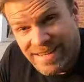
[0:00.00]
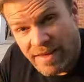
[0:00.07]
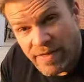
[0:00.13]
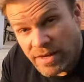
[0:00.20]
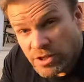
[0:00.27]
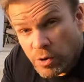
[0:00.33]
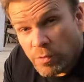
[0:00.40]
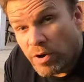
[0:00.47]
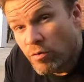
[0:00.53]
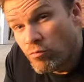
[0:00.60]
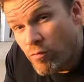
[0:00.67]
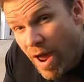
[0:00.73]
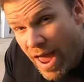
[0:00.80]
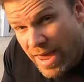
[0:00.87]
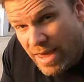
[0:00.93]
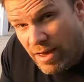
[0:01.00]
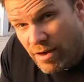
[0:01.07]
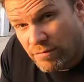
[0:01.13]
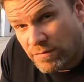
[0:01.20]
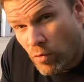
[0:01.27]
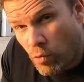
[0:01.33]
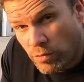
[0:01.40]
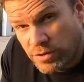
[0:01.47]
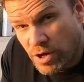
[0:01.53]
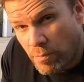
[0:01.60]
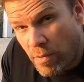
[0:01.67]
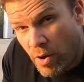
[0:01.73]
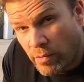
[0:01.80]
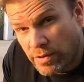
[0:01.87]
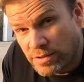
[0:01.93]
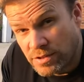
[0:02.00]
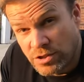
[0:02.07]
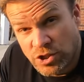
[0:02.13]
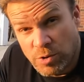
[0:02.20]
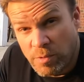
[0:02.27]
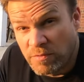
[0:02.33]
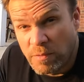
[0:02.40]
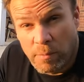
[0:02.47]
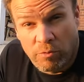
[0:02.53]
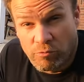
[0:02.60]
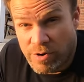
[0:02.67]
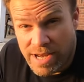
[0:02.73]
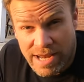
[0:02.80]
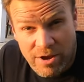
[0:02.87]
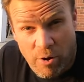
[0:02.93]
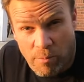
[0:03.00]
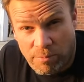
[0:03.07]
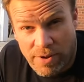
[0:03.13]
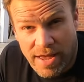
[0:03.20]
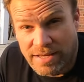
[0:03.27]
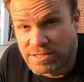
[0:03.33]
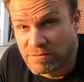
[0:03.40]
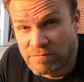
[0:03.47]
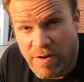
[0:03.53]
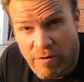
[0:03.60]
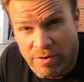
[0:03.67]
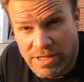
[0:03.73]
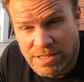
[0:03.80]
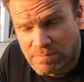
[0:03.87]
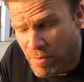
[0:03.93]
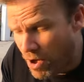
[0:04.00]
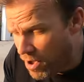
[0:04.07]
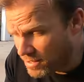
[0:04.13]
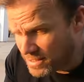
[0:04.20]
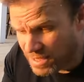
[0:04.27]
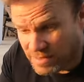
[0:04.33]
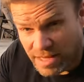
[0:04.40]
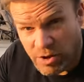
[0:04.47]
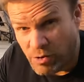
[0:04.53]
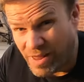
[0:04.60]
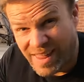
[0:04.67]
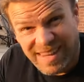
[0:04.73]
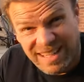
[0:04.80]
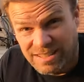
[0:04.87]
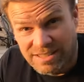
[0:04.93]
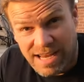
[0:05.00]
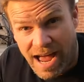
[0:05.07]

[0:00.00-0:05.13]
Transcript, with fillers: Now they do an array of automowers, and some of them are really complex and very smart, and they look like little